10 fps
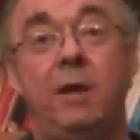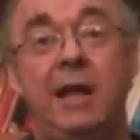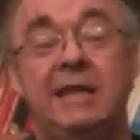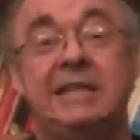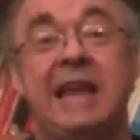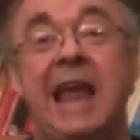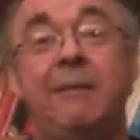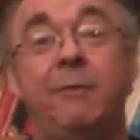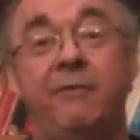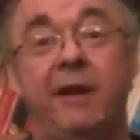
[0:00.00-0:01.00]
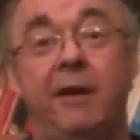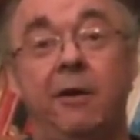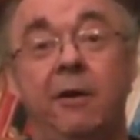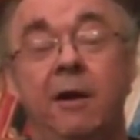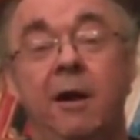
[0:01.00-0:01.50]
It's an animal
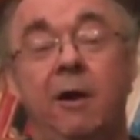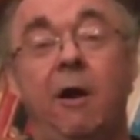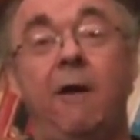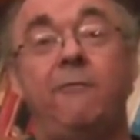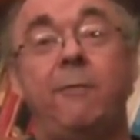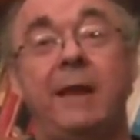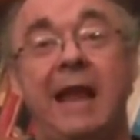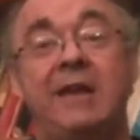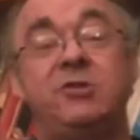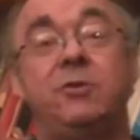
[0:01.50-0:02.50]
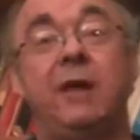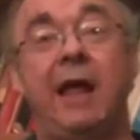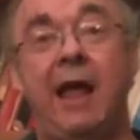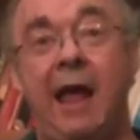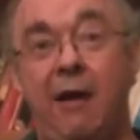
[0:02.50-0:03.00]
figure carved from a natural
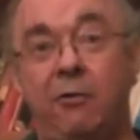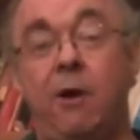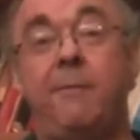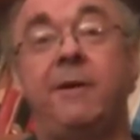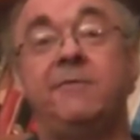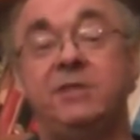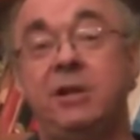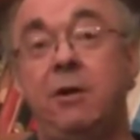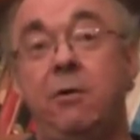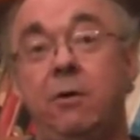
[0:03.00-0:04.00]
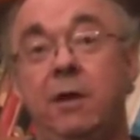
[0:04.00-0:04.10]
outcropping of stone.